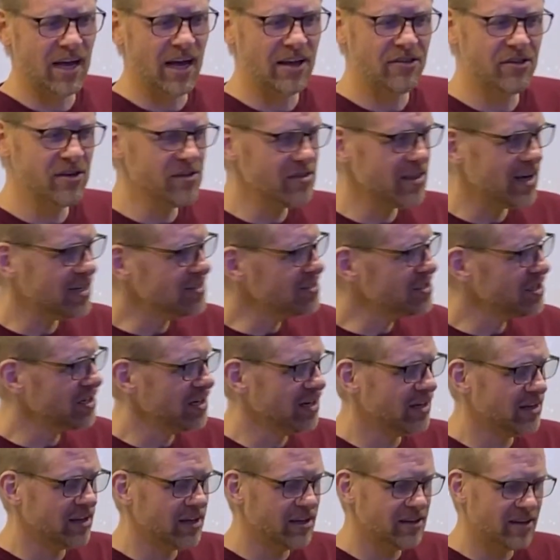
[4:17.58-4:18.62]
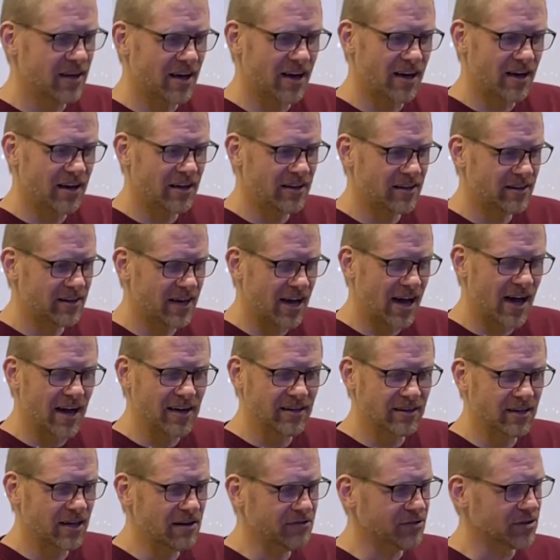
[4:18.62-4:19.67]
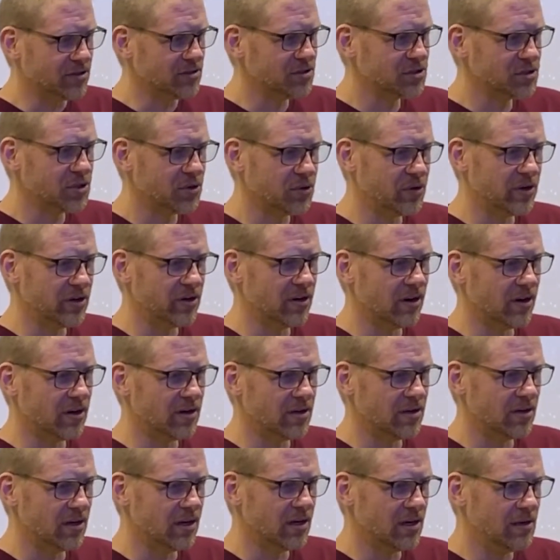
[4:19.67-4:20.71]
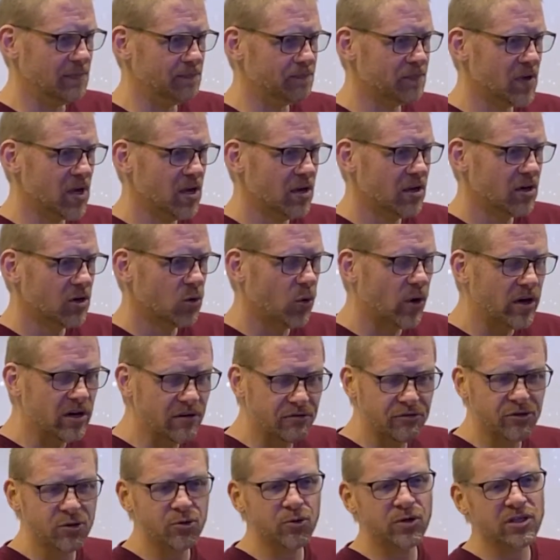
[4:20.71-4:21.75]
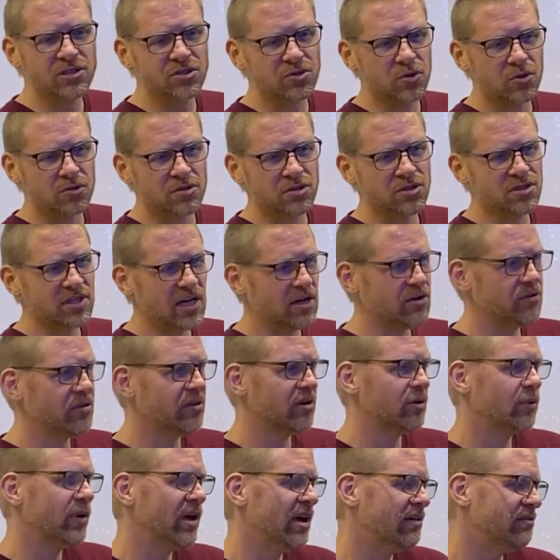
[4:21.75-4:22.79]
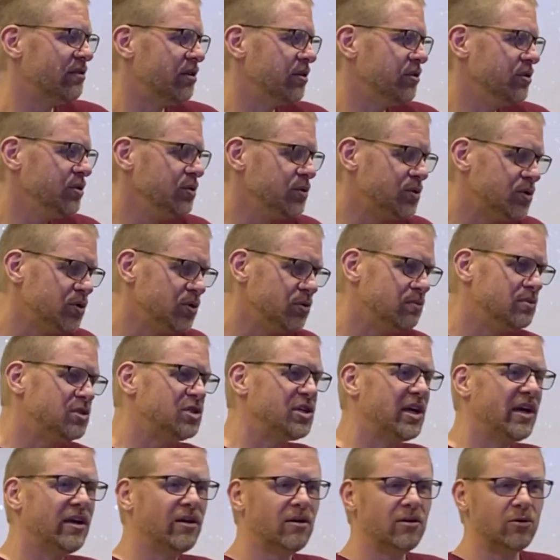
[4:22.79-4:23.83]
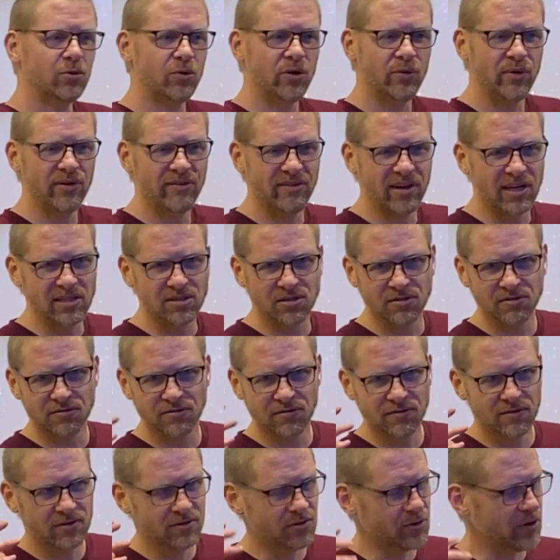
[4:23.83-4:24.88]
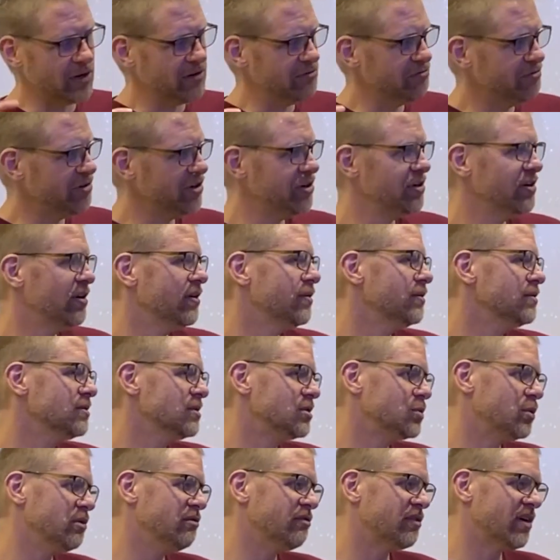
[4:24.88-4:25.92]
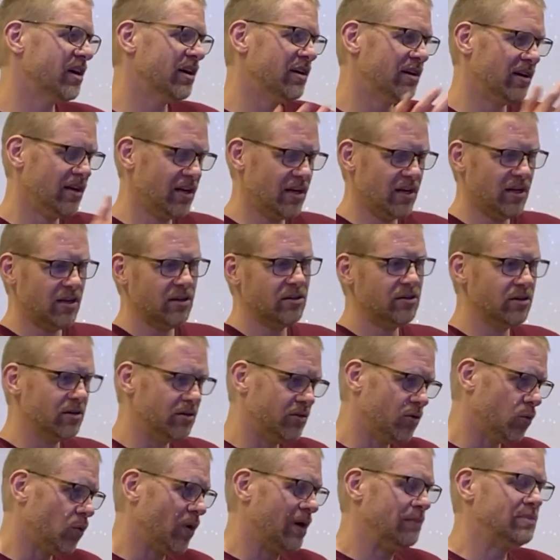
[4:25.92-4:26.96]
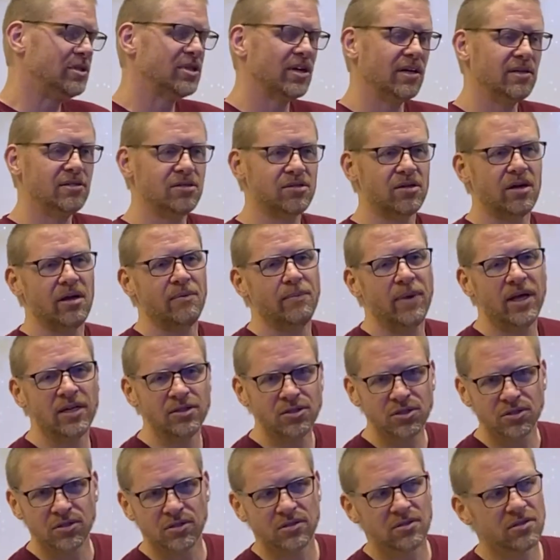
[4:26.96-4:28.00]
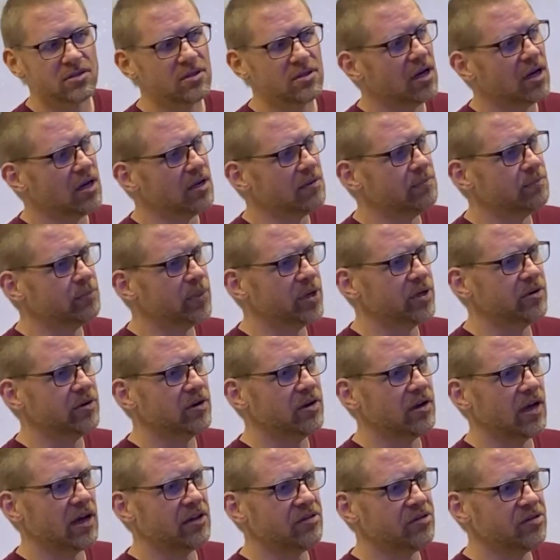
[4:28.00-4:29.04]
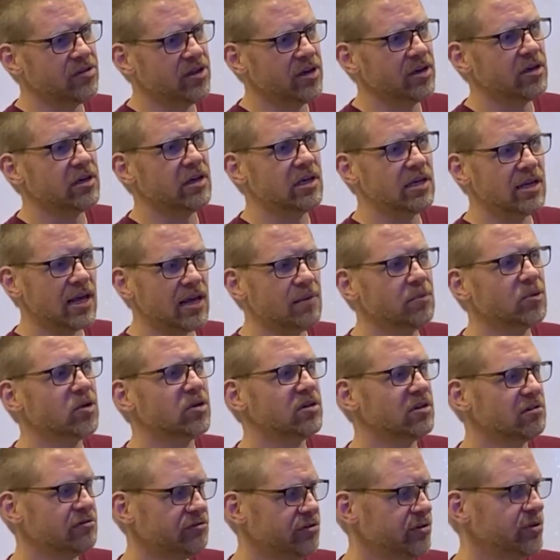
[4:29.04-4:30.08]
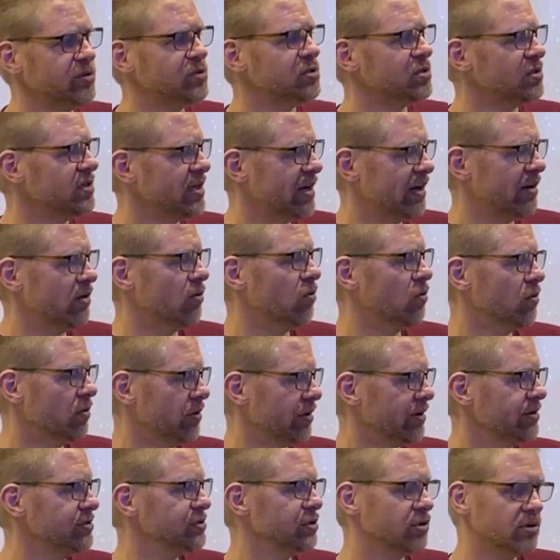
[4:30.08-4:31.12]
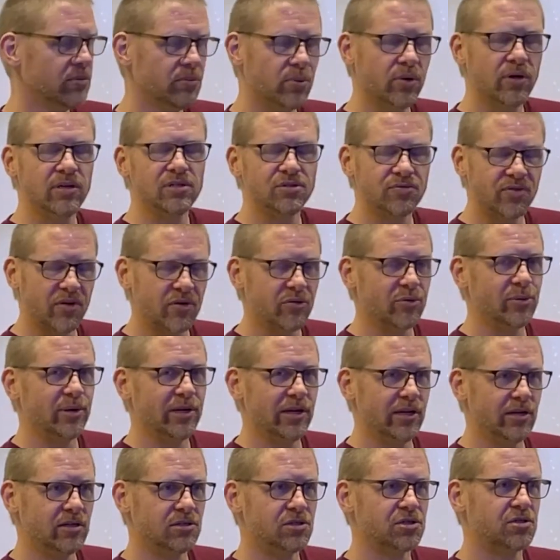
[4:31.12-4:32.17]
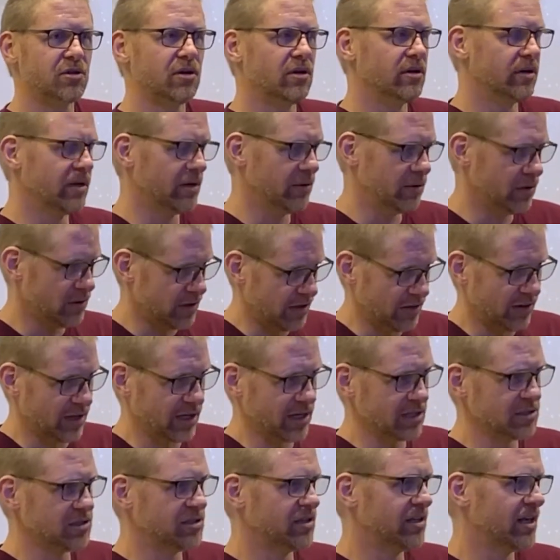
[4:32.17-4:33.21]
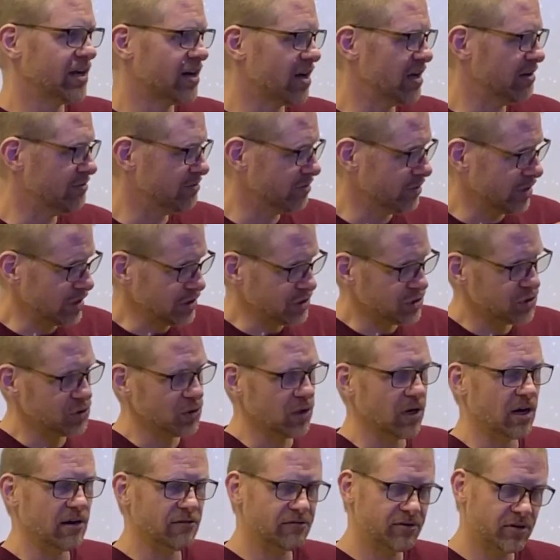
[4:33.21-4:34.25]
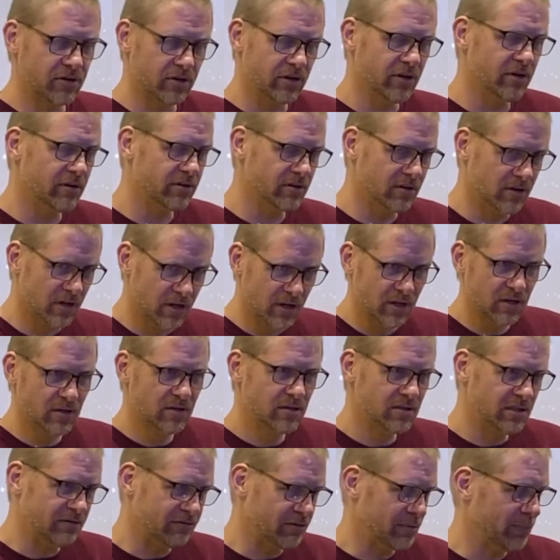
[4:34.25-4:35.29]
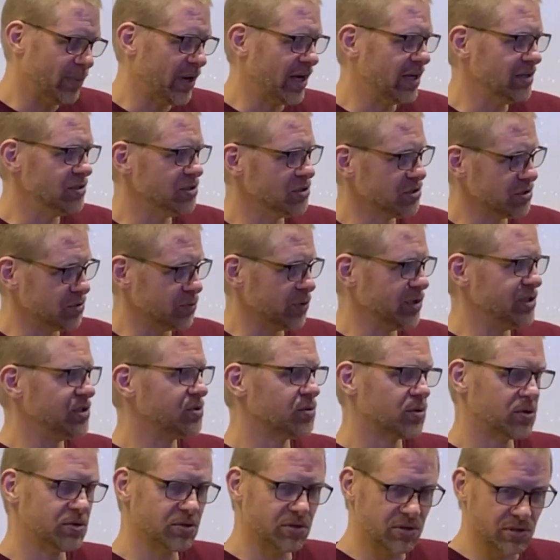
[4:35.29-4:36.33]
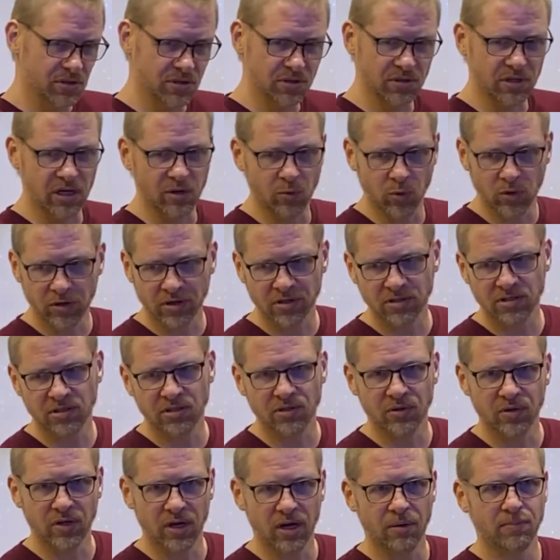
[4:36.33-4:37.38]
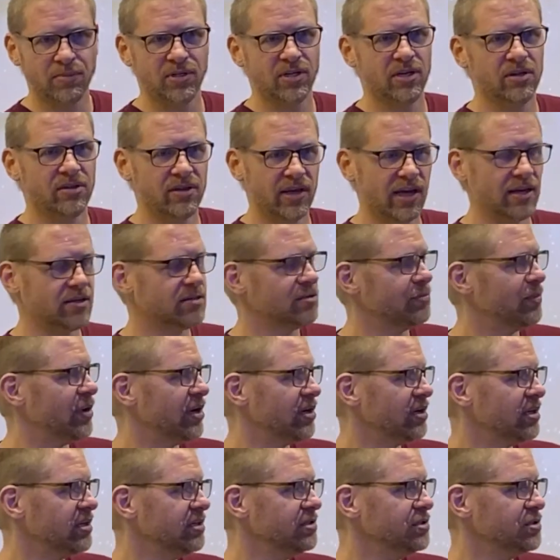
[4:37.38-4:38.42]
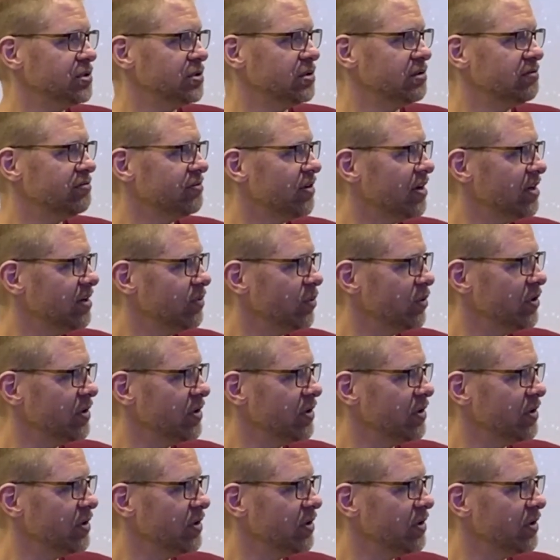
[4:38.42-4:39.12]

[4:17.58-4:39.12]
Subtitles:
think that's it at the high level. So there are quite a few resources out there. We have our YouTube channel where we have lots of great videos. We've got the websites that I mentioned, but I think enablingthefuture.org is a good place for everybody to start. And like I said, that kind of links you off to the other different pages and resources, and we'll continue to update that to make it easier to find what you